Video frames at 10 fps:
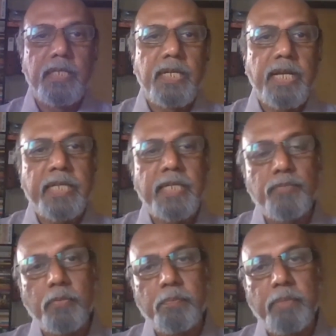in an
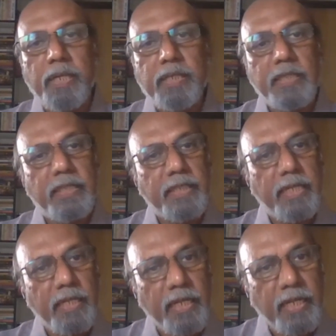attempt to build
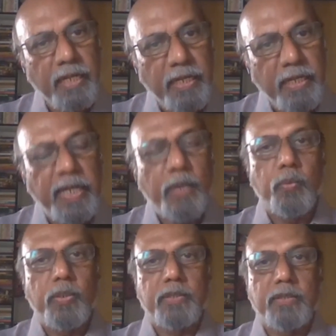their
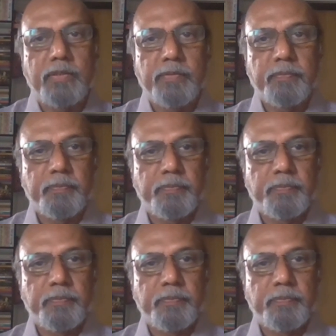net worth.